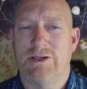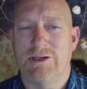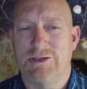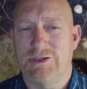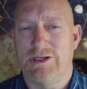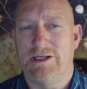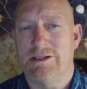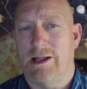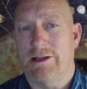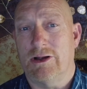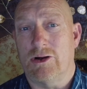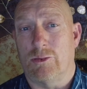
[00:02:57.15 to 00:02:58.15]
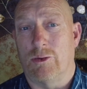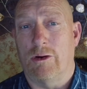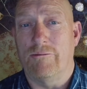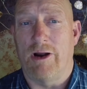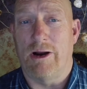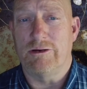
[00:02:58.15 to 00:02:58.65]
and disease like the
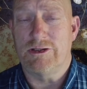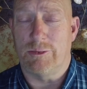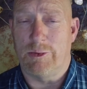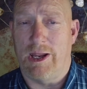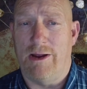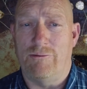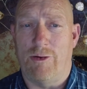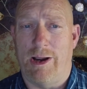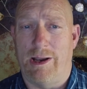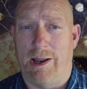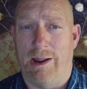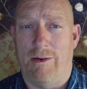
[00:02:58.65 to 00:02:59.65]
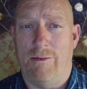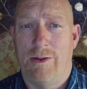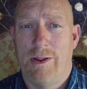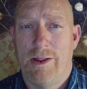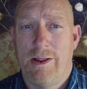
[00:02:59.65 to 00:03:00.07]
coronavirus that we have right now.